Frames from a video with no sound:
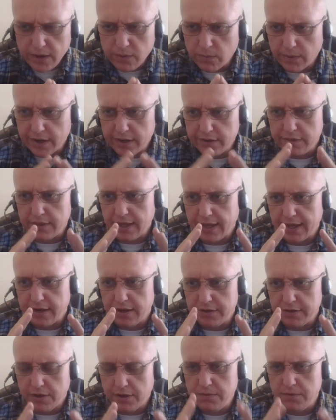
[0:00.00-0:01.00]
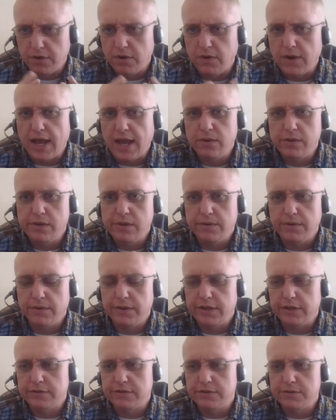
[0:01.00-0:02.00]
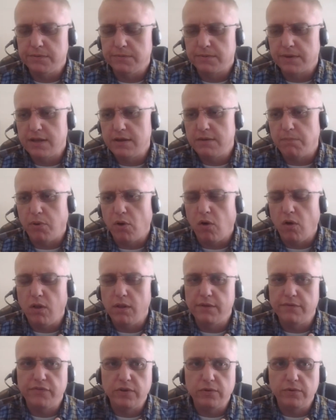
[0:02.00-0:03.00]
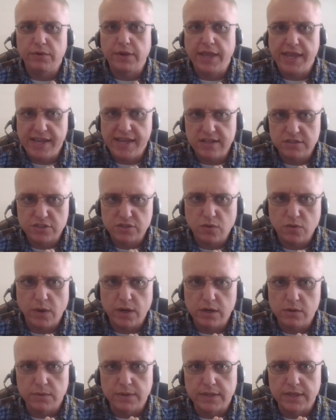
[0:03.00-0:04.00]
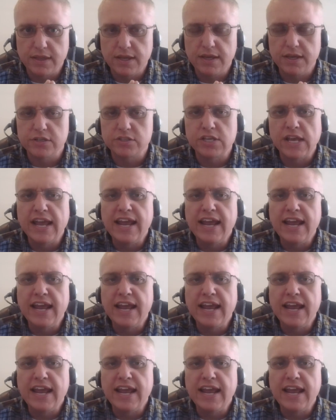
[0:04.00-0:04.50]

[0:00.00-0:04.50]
with, and I don't know how you're going to read Paul if you can't square with this,